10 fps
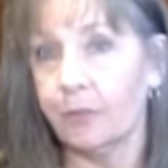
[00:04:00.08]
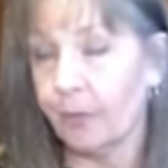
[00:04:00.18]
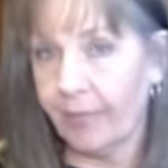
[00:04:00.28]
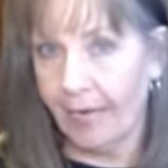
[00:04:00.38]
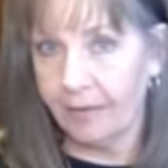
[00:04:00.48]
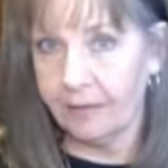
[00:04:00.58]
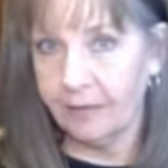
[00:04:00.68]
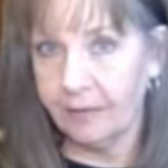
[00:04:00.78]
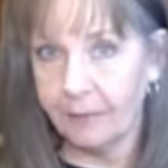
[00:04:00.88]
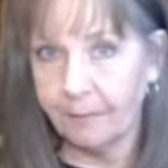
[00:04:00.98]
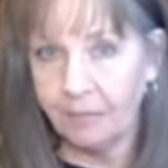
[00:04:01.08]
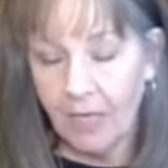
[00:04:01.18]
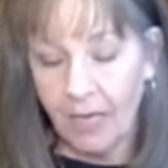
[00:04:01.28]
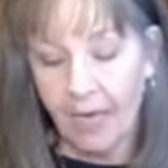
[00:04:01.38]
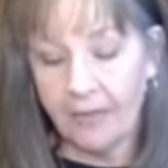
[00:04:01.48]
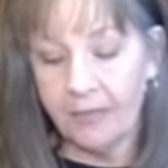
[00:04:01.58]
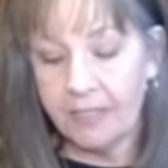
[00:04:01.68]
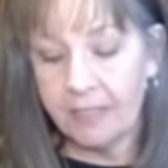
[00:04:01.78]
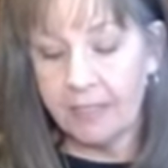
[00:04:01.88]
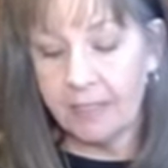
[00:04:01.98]
Catholic. And this
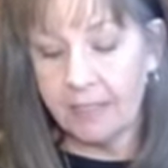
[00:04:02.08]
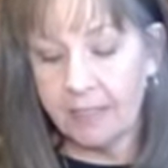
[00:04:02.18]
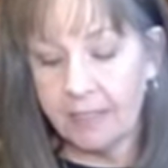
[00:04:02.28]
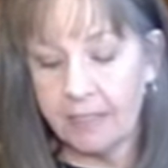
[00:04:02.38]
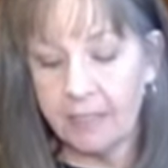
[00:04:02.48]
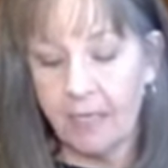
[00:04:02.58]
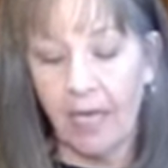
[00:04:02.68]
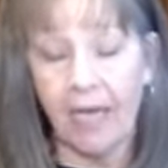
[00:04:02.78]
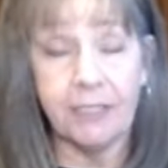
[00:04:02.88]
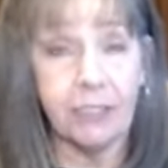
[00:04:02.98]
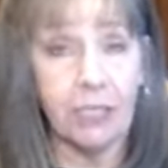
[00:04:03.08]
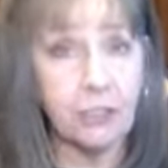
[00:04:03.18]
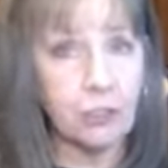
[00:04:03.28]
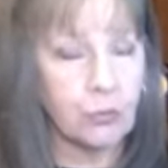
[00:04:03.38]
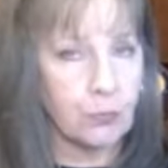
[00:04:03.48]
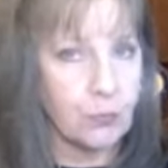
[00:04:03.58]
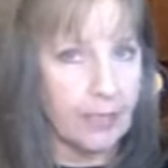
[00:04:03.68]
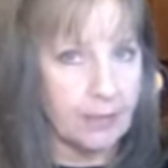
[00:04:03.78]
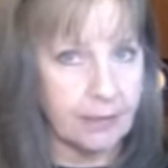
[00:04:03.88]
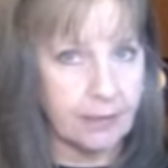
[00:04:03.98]
is a touched
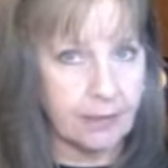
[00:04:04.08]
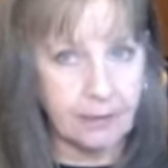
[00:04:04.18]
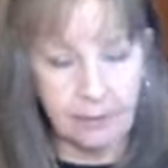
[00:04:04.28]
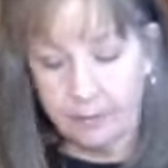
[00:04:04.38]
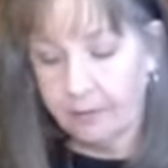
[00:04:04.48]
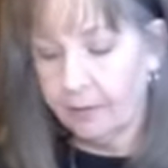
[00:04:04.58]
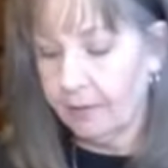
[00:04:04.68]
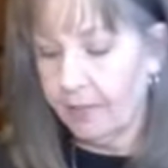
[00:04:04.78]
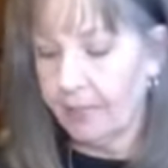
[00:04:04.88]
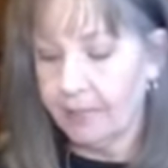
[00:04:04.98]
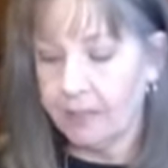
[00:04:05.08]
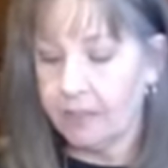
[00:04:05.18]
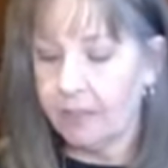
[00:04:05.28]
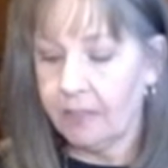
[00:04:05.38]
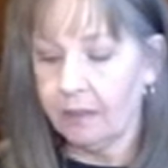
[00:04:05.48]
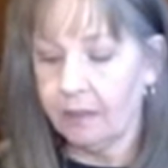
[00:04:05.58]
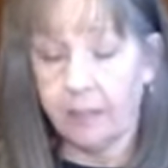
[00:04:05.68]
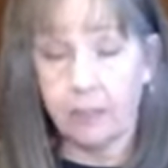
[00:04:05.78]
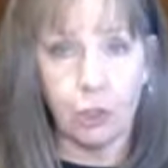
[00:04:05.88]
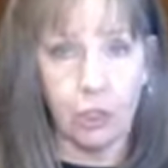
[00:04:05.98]
relic that is in a
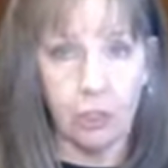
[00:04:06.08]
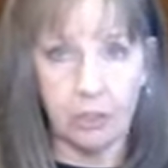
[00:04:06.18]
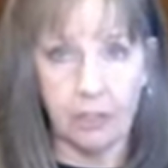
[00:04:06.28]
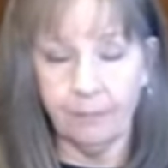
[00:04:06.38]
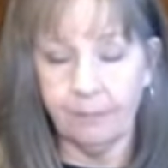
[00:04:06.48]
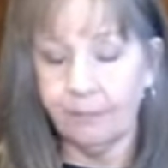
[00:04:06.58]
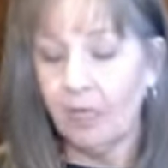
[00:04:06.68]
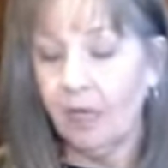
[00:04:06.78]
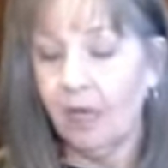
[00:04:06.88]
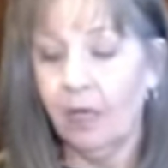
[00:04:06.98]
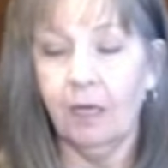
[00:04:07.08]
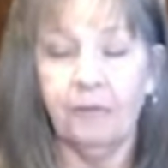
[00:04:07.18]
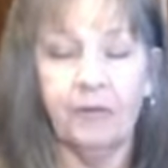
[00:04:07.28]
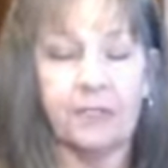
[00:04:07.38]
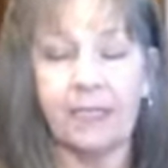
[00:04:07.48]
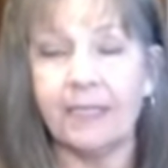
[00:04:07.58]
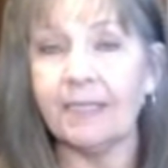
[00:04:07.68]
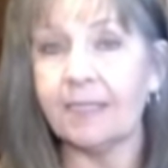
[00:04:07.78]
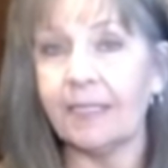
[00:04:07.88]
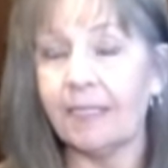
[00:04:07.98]
charm of Saint
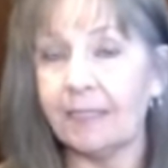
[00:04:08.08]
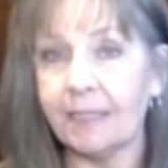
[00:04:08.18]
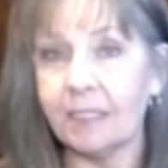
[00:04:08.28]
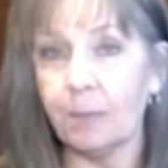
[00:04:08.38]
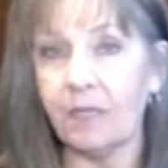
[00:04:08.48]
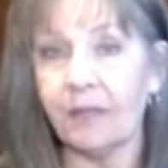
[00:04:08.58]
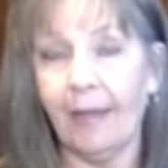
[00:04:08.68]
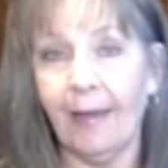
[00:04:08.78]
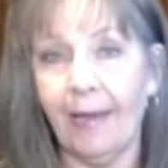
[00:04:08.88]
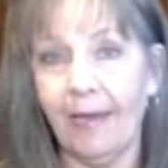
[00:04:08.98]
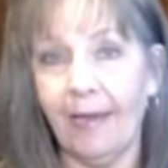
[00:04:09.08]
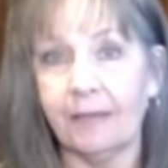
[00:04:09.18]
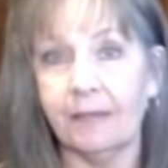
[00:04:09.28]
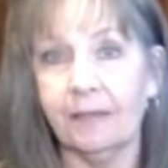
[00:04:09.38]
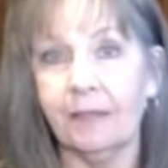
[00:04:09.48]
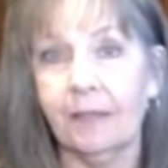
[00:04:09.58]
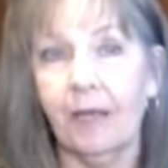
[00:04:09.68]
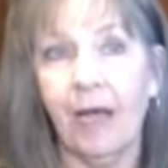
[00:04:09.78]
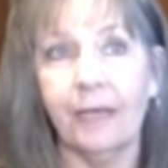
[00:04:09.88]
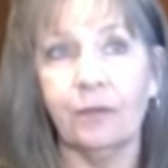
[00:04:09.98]
Elizabeth, and
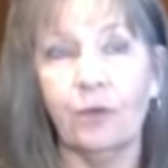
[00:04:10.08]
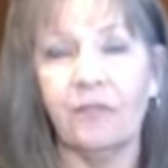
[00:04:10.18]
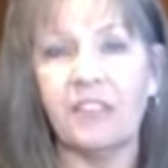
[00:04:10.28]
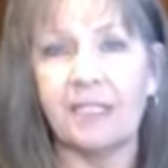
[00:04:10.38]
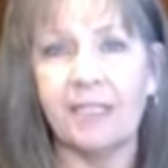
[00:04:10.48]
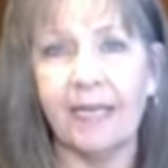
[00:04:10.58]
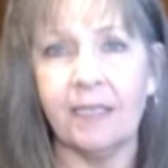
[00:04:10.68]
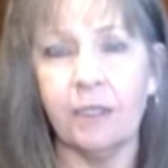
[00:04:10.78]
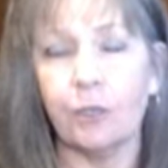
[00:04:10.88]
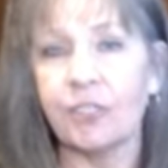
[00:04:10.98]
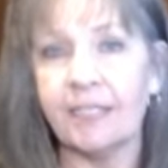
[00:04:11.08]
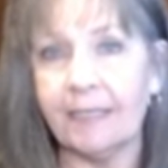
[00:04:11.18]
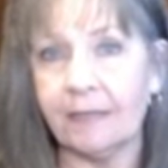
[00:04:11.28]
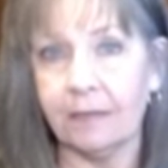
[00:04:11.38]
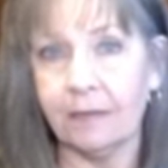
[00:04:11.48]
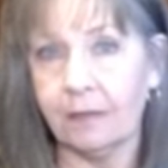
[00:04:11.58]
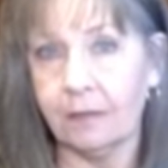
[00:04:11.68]
I don't know if it's Seton or Seton.